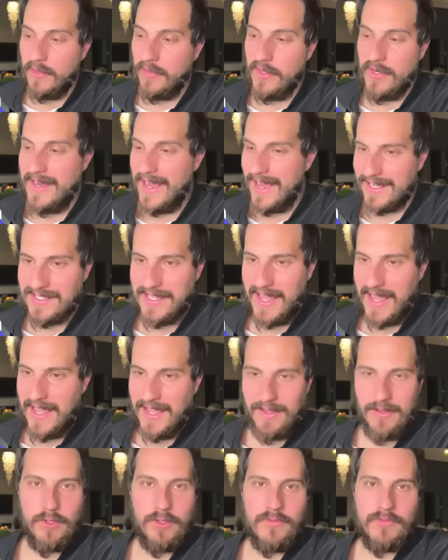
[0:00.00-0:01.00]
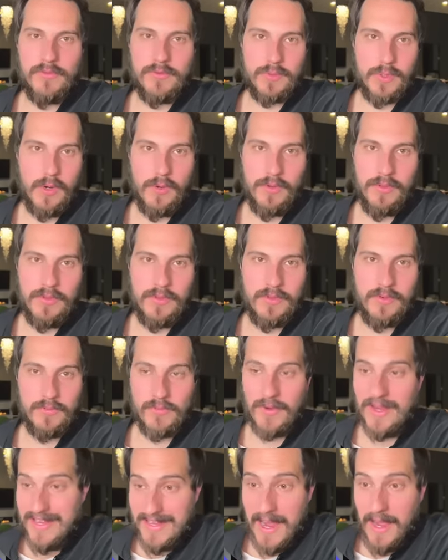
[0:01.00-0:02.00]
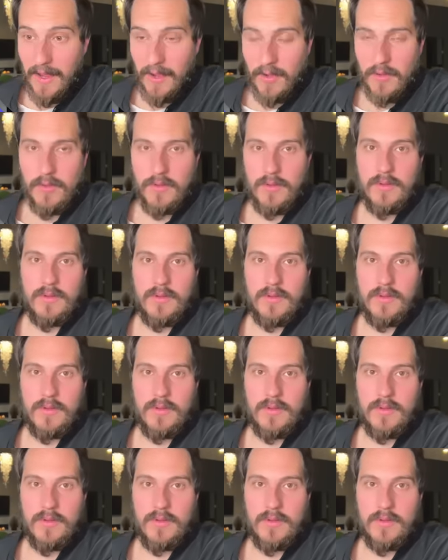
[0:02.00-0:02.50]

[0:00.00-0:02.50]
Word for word: the next angle of growth right now.